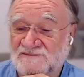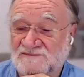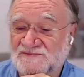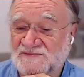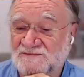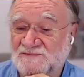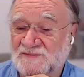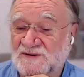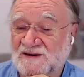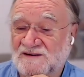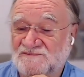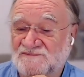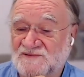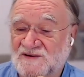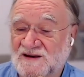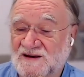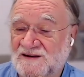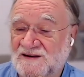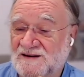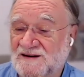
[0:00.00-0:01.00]
Ah, we have
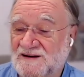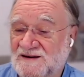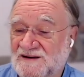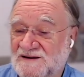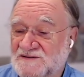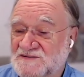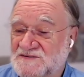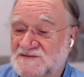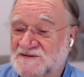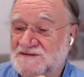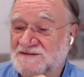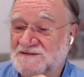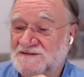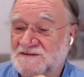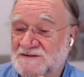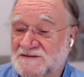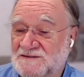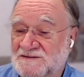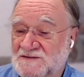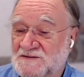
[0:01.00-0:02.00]

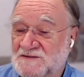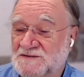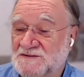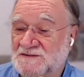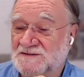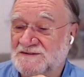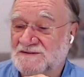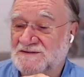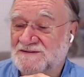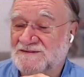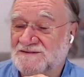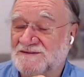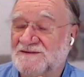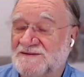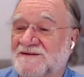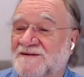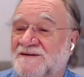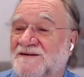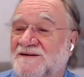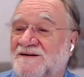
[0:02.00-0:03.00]
Kailash.
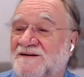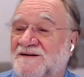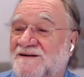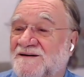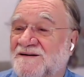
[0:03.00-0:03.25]
Good.